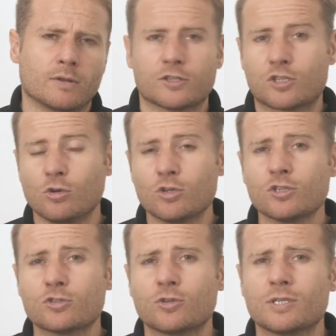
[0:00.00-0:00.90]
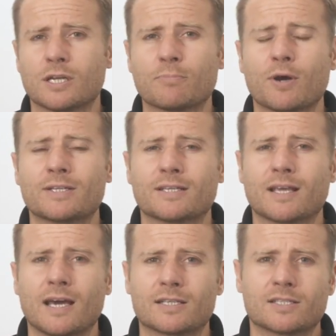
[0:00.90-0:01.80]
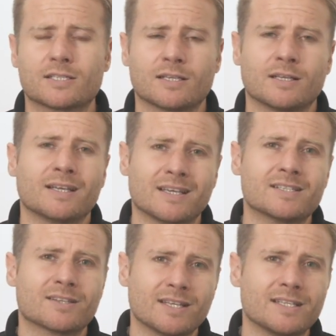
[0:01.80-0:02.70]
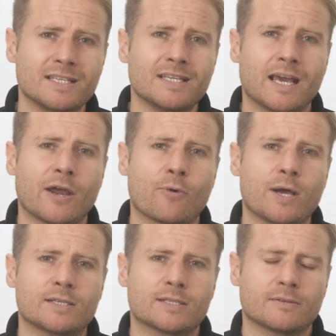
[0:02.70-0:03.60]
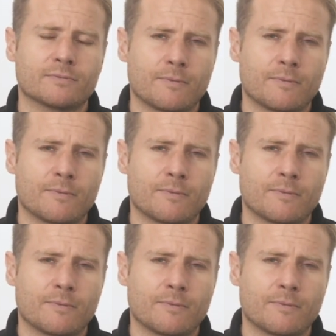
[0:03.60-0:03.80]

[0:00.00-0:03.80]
The solution to these liberated gases is the deaerator.